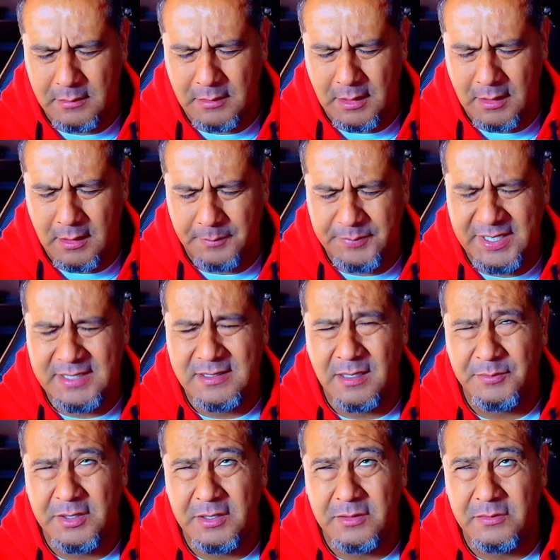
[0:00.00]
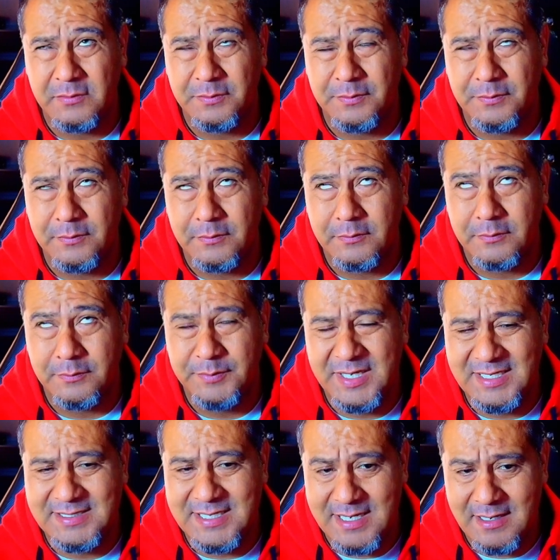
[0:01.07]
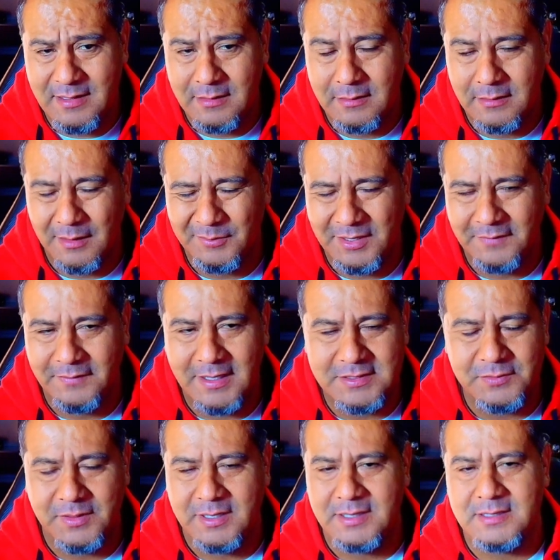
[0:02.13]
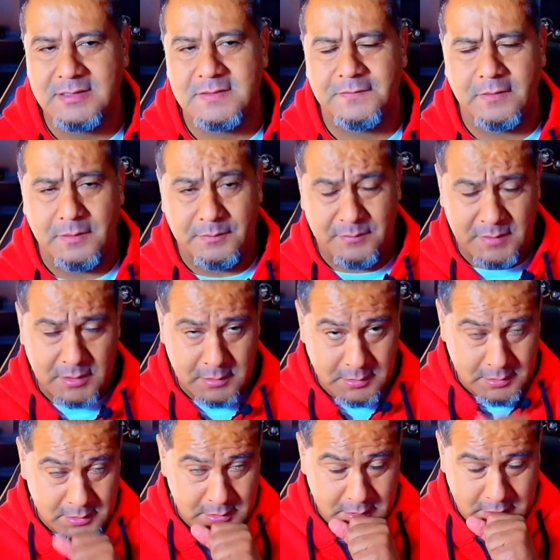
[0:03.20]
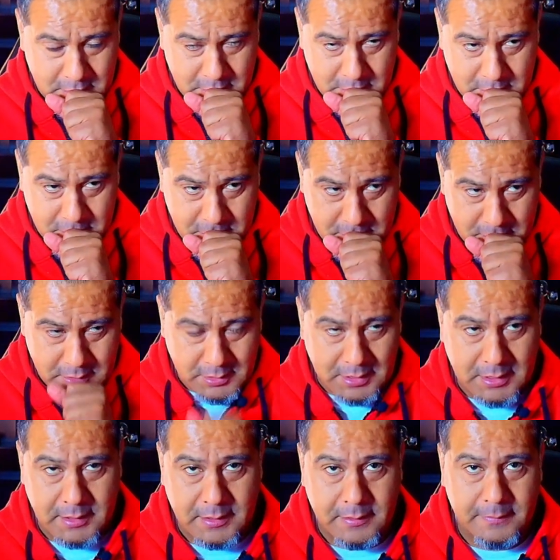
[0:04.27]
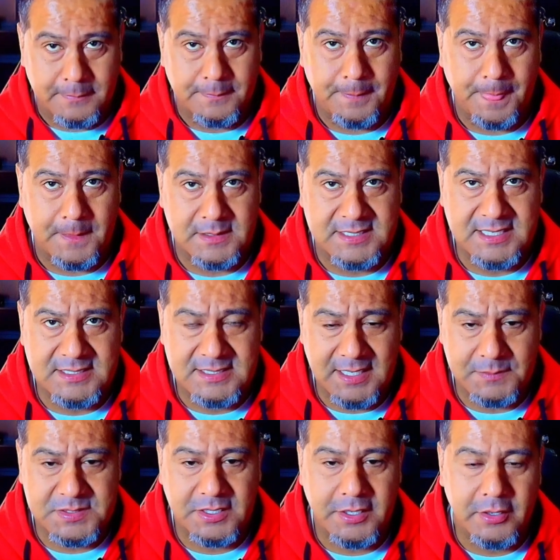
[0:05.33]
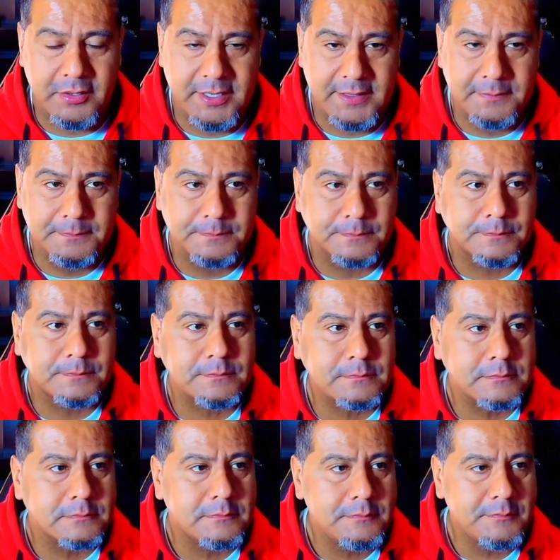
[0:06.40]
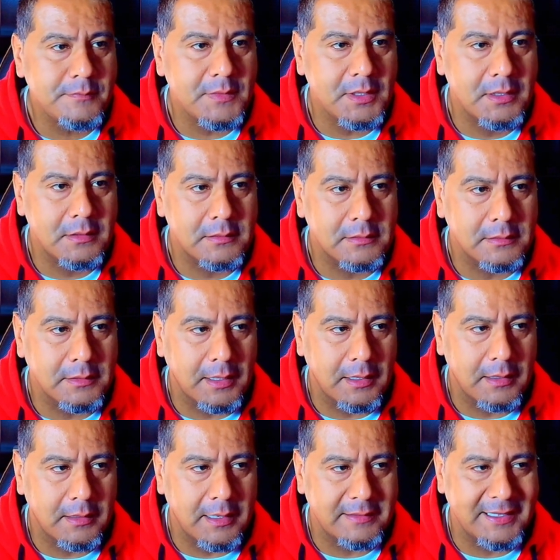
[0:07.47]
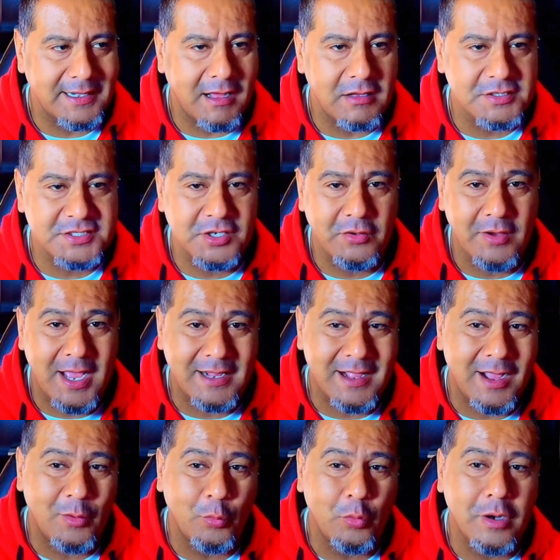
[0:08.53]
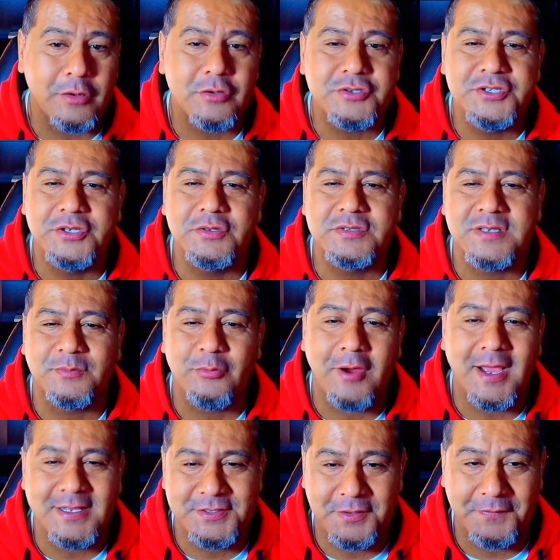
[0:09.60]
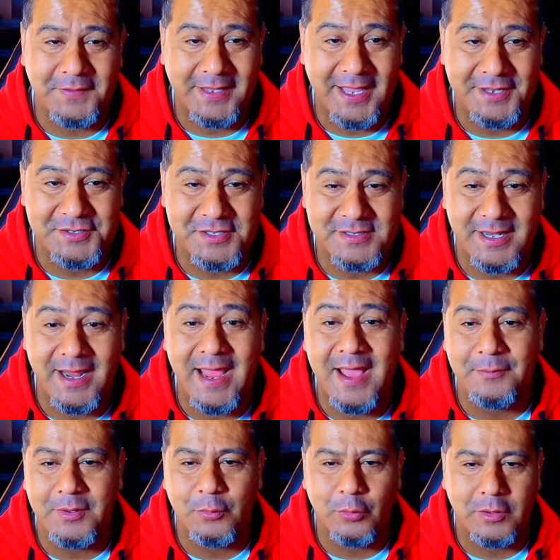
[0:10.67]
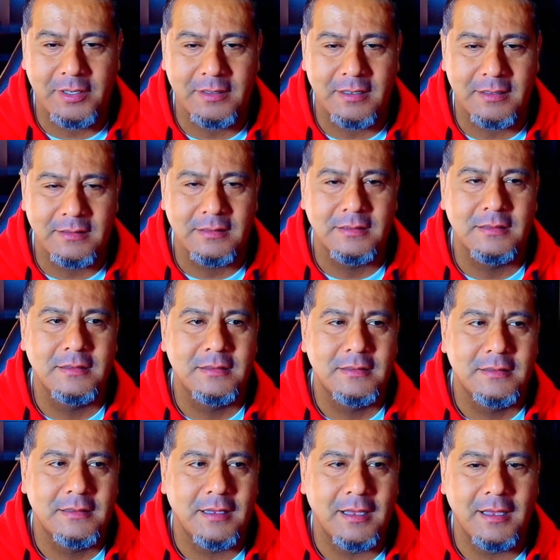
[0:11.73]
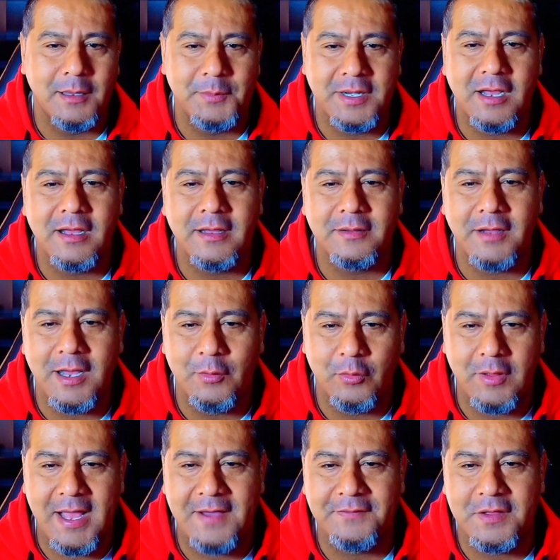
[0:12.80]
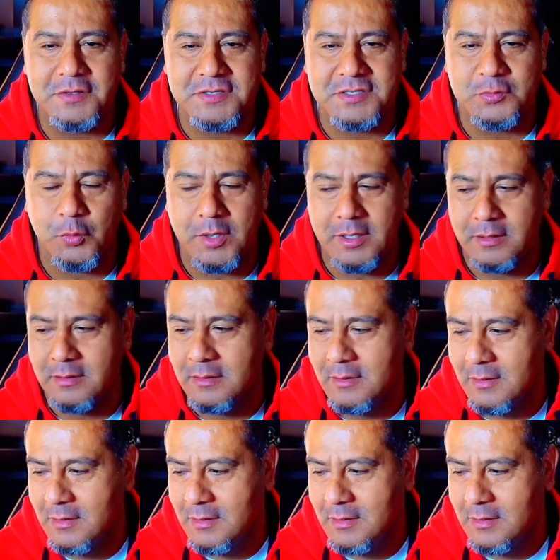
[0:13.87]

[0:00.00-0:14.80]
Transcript: PWPT, I believe that's what it is, from TCM Security. And then also, I got one or two surprise certifications that I have been working on, and I will have those as well.